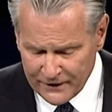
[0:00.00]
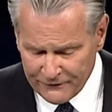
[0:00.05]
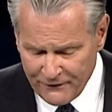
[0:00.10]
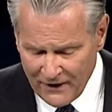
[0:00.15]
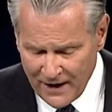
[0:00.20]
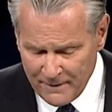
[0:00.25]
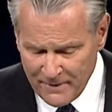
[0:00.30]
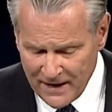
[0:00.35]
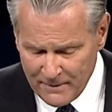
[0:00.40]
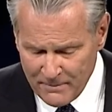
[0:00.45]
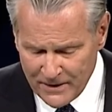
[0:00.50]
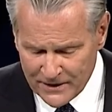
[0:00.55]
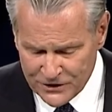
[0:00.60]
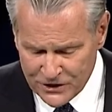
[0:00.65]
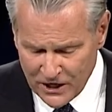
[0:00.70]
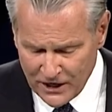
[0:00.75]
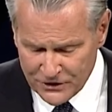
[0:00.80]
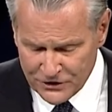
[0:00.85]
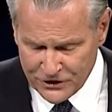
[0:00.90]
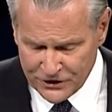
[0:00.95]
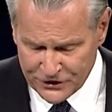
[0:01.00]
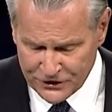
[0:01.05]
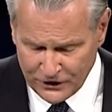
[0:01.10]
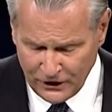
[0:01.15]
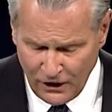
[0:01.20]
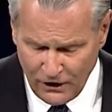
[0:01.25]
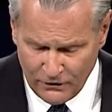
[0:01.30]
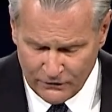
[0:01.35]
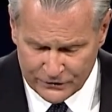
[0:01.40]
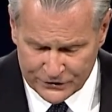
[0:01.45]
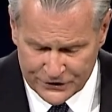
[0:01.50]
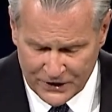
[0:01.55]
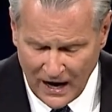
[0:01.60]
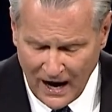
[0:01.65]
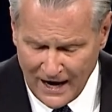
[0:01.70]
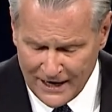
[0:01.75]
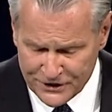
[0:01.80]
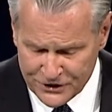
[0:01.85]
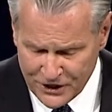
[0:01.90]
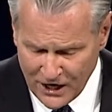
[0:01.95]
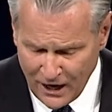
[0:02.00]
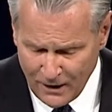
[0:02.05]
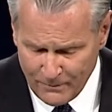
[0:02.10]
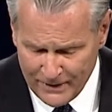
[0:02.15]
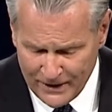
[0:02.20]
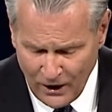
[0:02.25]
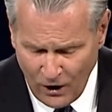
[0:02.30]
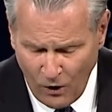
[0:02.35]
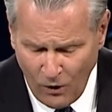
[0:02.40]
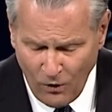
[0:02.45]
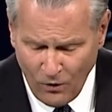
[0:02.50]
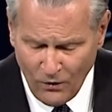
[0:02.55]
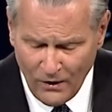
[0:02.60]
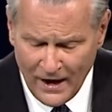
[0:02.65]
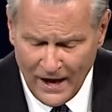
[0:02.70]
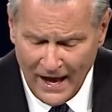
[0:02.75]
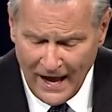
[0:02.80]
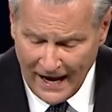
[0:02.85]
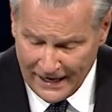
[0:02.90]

if I may but touch his clothes, I shall be whole.